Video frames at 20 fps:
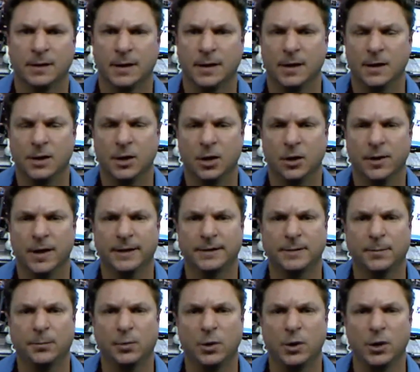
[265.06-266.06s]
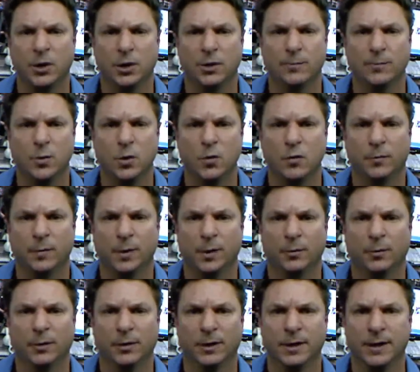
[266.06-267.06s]
you know, that's a pretty good move, but it
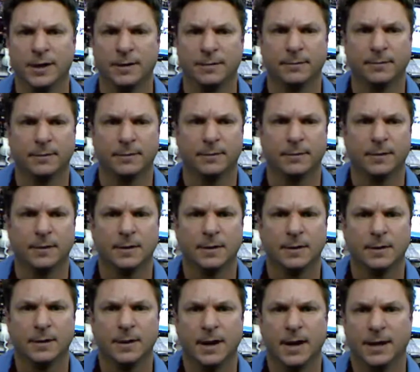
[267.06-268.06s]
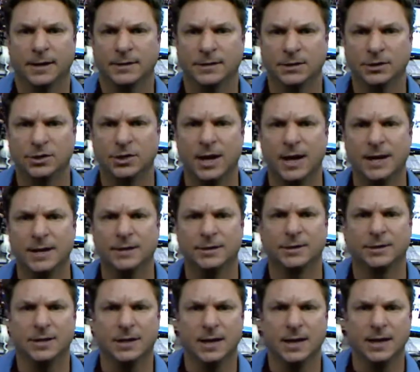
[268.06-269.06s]
really hasn't
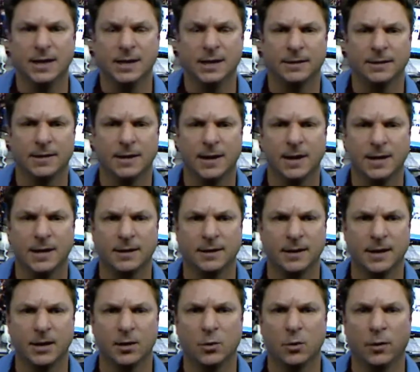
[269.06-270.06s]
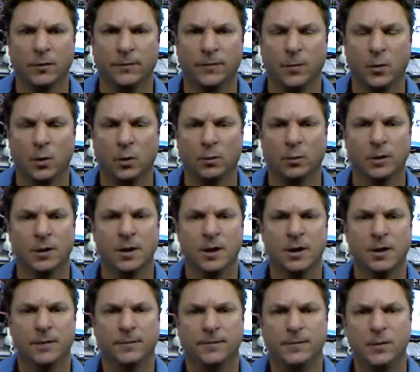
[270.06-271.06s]
changed anything going forward.
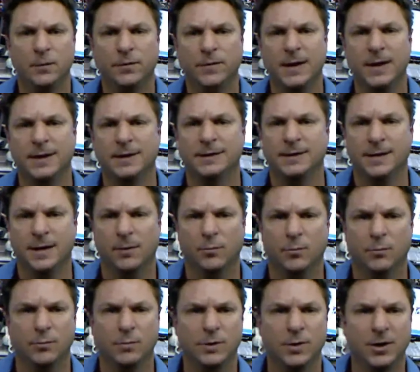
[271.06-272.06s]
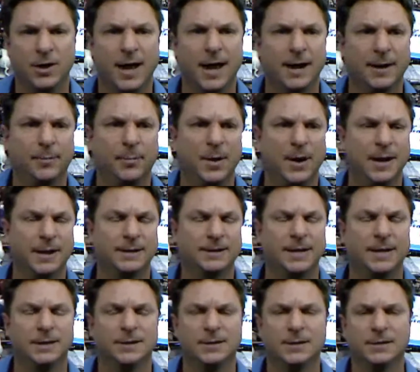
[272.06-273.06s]
A few things that you got to pay
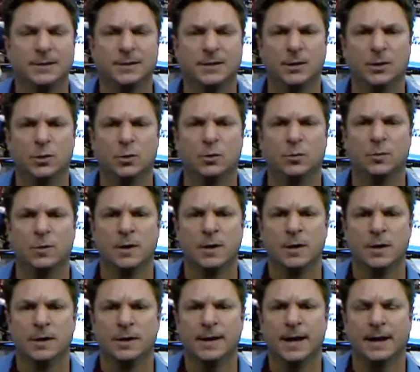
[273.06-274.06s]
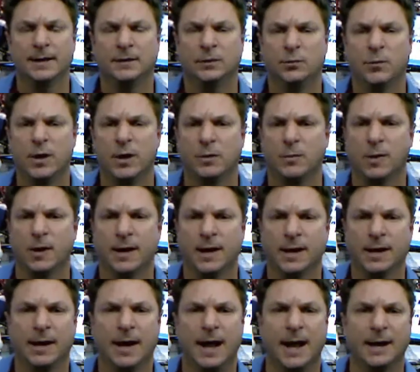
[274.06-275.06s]
attention to. Next week we get
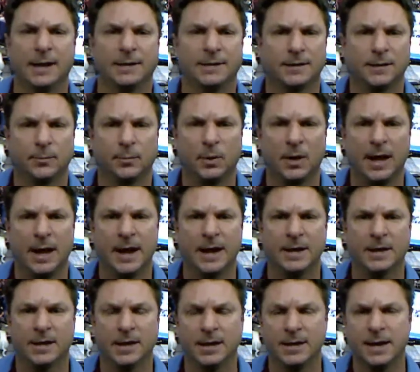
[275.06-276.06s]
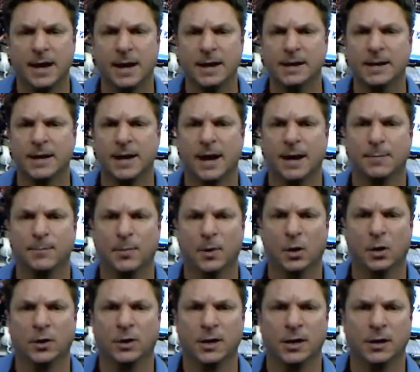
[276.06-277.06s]
a lot of supply. You get 99
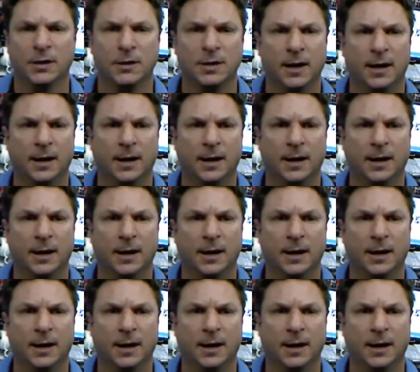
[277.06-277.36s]
billion